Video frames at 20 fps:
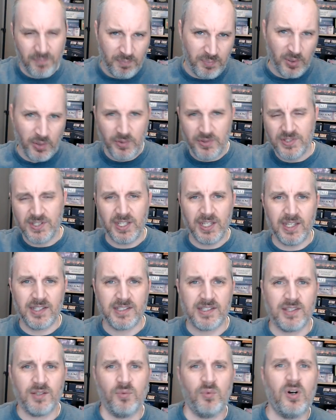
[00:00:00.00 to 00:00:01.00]
booths
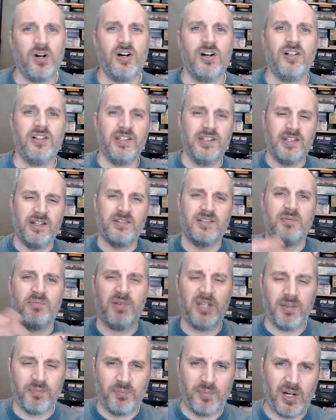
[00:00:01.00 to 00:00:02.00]
against the wall, and there's a
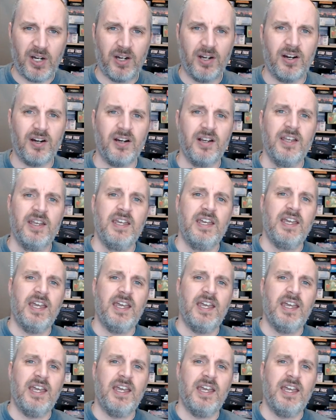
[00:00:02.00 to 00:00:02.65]
big bar,